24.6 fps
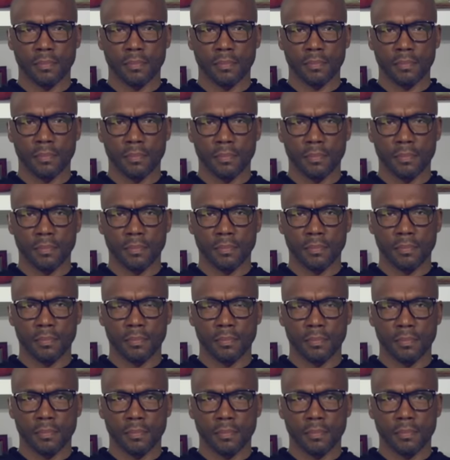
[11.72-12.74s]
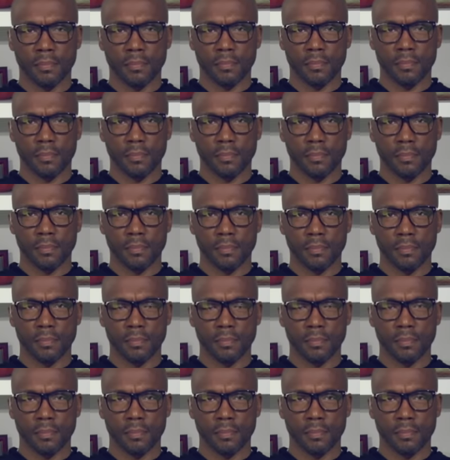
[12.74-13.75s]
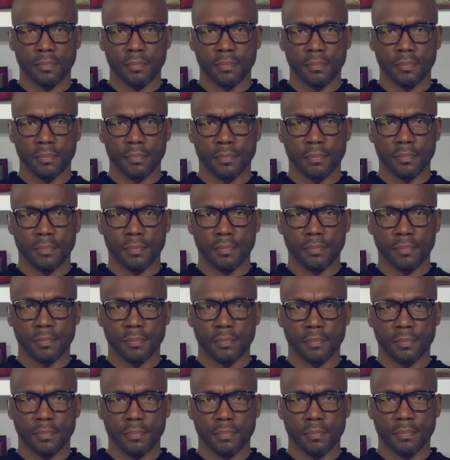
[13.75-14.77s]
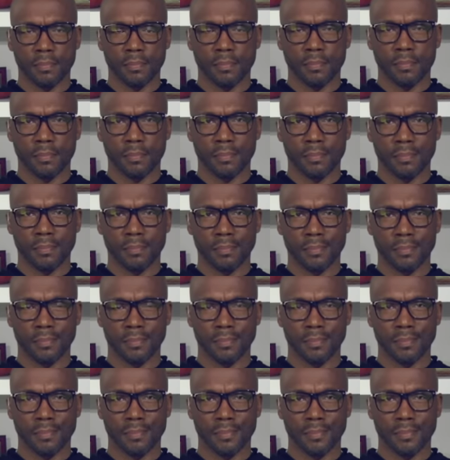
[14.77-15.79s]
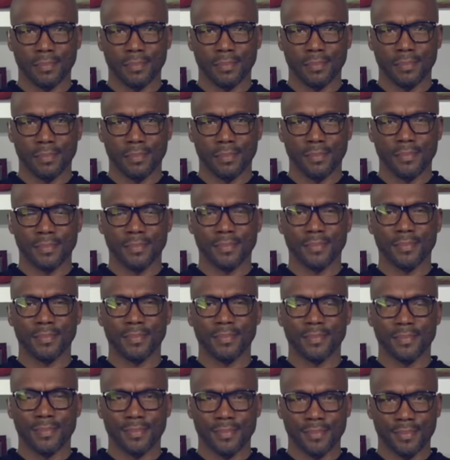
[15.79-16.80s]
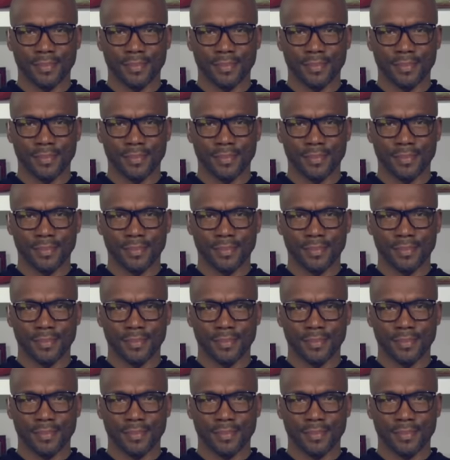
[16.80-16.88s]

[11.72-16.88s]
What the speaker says: This person isn't speaking.